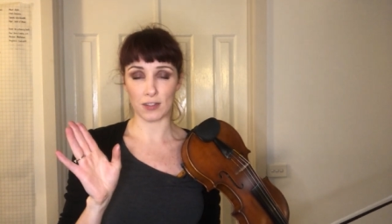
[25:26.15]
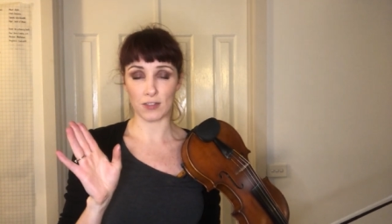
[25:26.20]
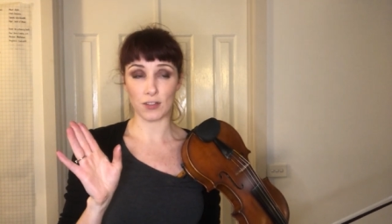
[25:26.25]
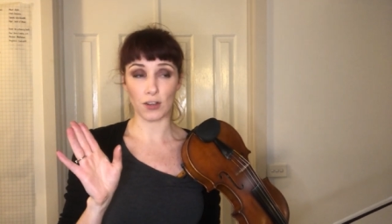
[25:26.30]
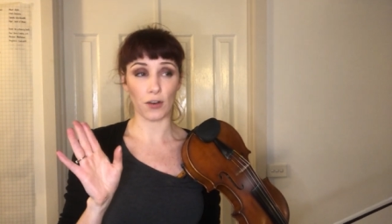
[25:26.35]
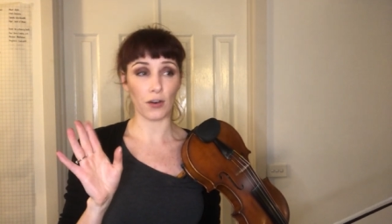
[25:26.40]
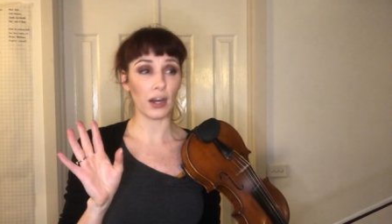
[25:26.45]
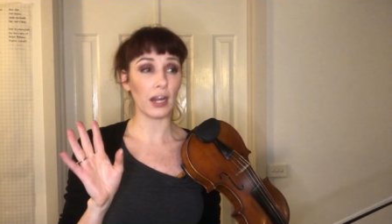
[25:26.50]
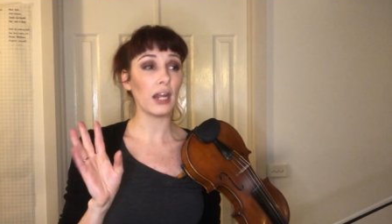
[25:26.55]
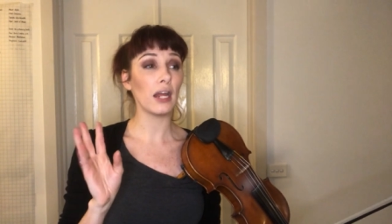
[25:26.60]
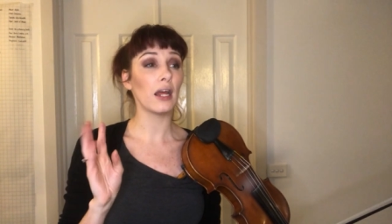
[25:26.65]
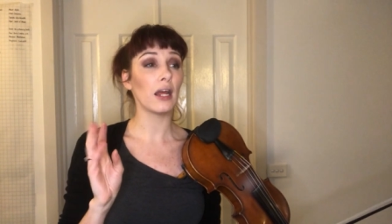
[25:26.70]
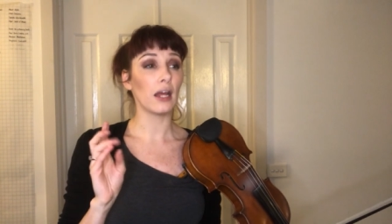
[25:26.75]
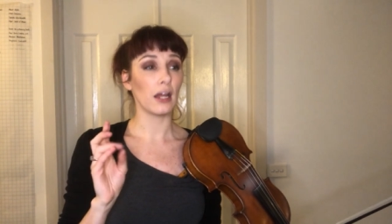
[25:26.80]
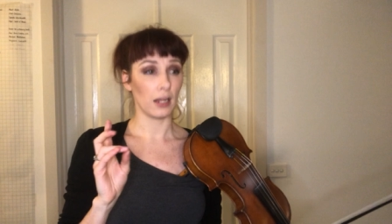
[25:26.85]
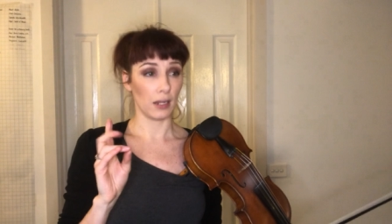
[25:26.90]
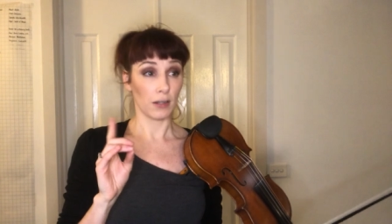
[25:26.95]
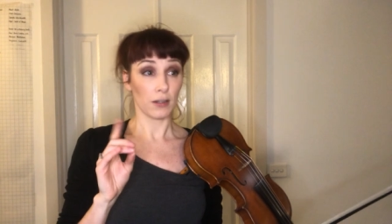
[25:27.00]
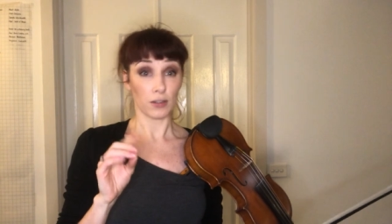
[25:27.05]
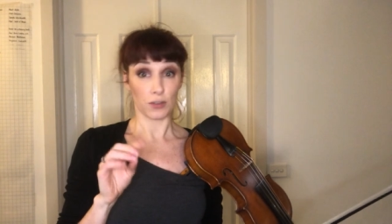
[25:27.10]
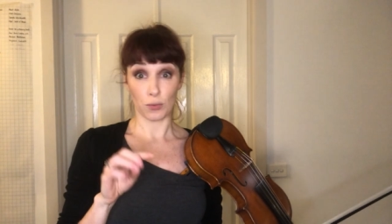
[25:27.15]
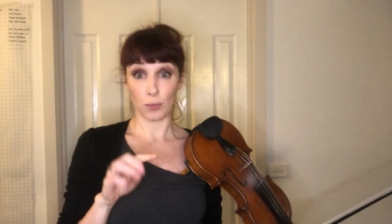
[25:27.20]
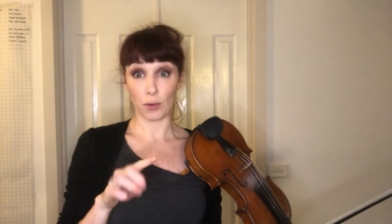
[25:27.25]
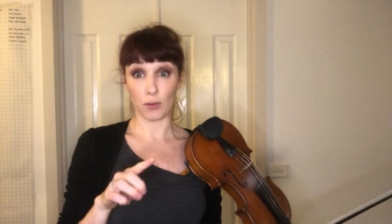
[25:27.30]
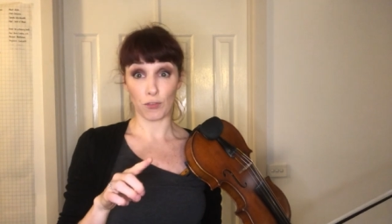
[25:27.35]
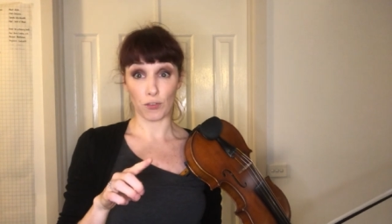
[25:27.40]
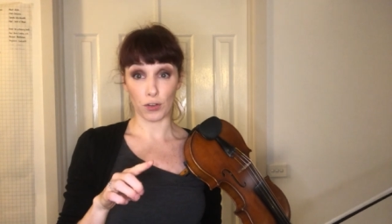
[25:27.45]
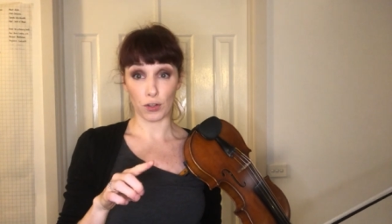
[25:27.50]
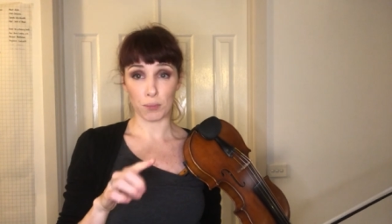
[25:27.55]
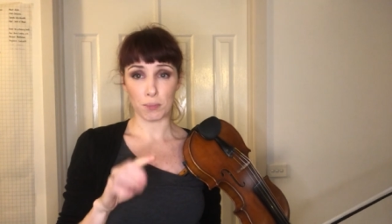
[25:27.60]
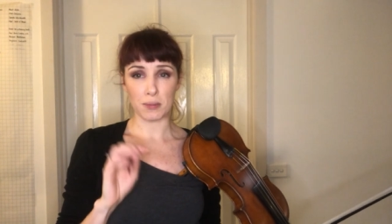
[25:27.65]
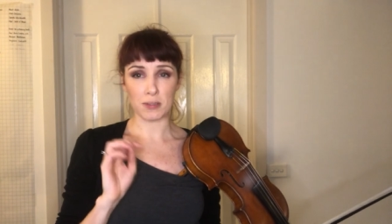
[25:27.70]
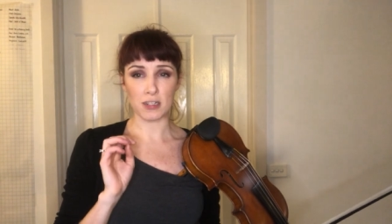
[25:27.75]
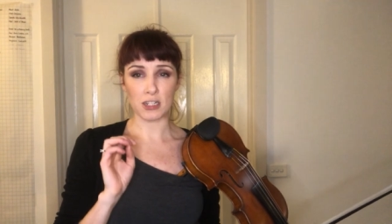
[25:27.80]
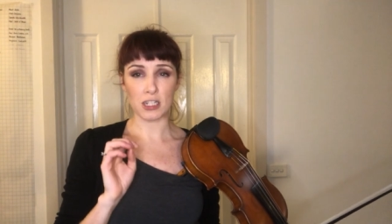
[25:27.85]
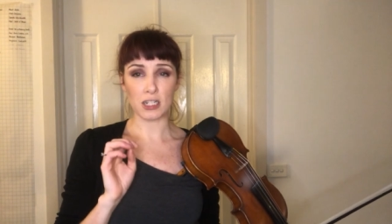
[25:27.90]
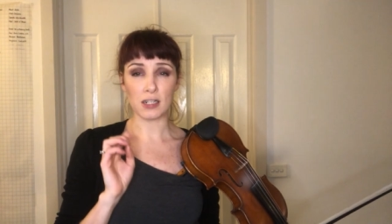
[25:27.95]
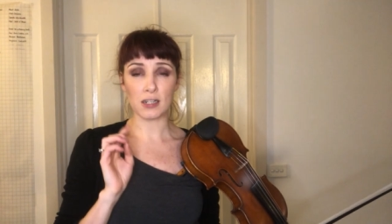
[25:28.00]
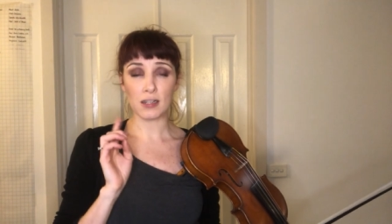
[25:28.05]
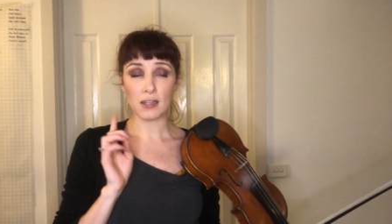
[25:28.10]
because we're in fourth
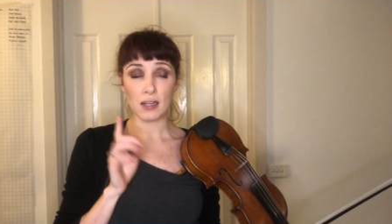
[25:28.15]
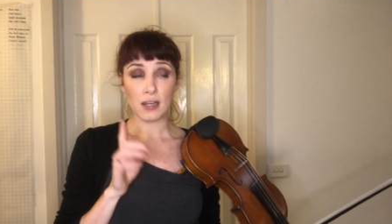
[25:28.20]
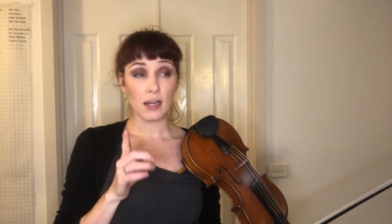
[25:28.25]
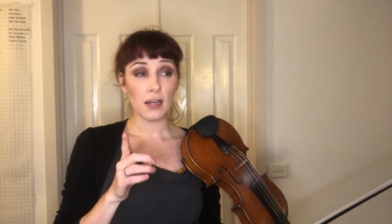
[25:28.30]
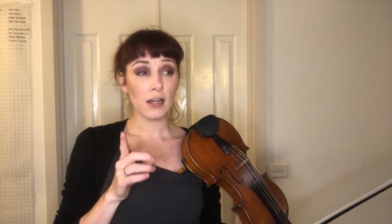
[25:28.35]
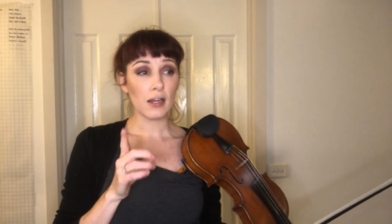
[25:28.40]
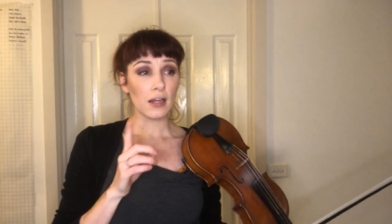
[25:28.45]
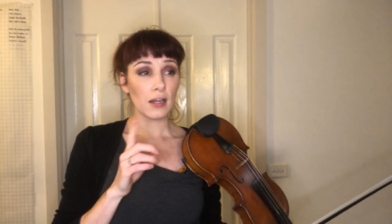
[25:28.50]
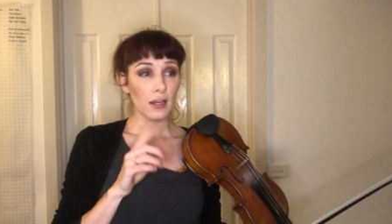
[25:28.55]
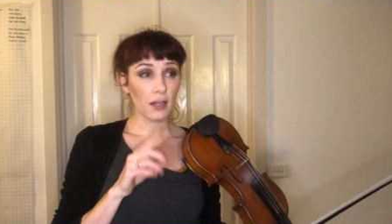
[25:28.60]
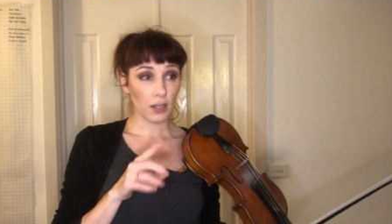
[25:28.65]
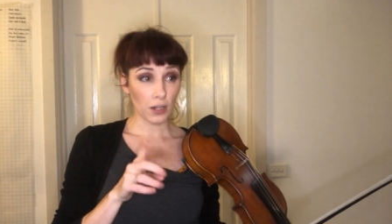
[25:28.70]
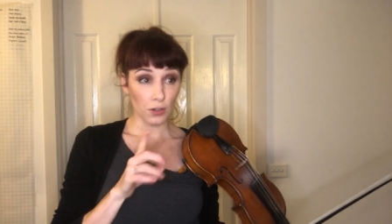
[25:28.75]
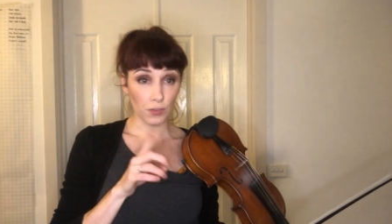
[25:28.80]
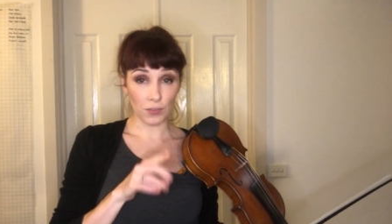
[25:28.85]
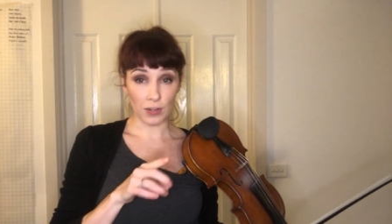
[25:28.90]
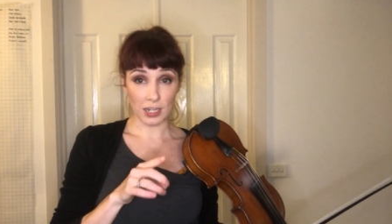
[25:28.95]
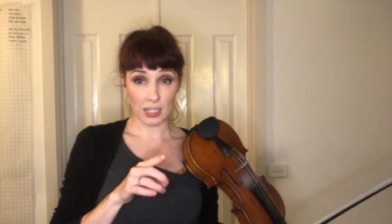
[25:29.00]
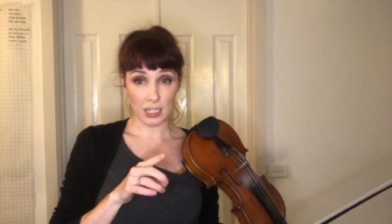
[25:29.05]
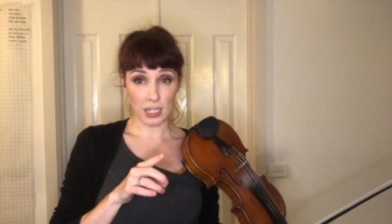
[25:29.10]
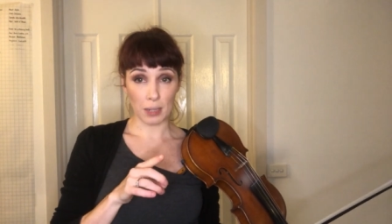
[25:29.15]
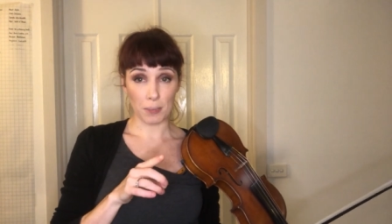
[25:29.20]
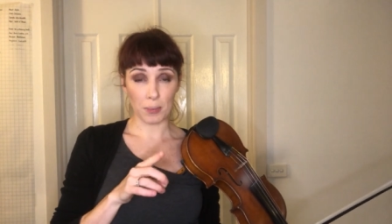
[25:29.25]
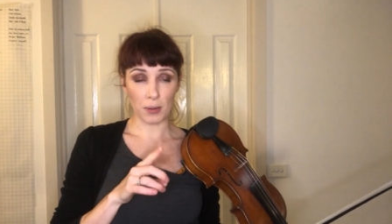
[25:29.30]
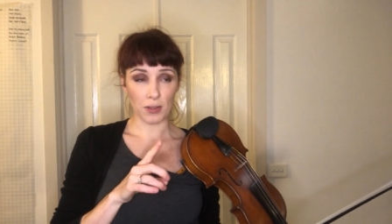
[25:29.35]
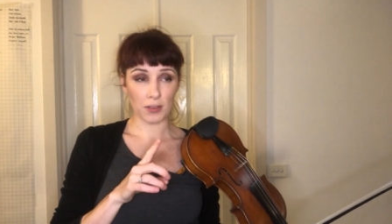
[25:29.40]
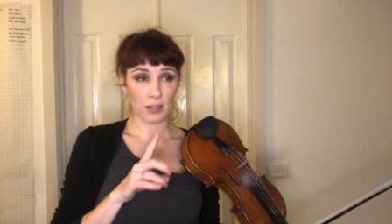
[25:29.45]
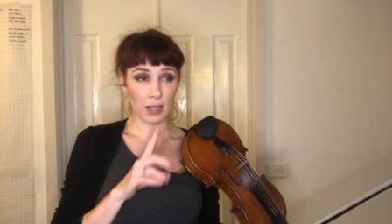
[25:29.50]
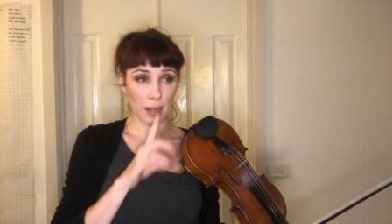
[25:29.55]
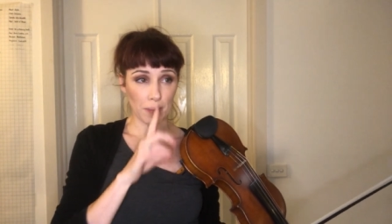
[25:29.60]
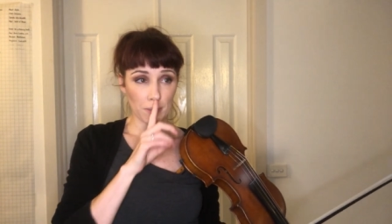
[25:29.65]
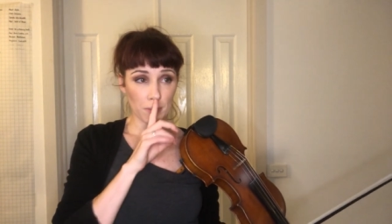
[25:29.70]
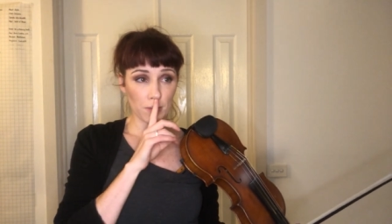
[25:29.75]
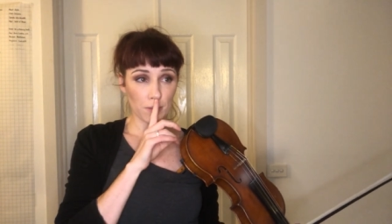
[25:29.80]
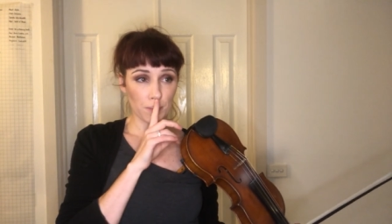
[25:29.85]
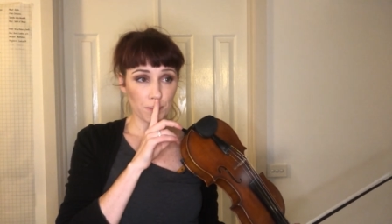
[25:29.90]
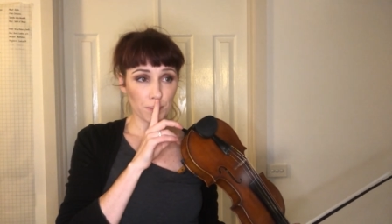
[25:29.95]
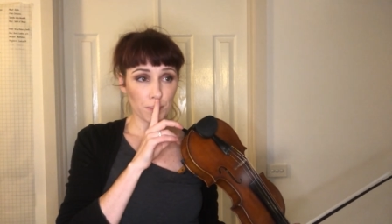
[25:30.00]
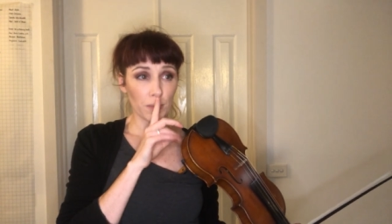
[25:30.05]
position, correctly both times.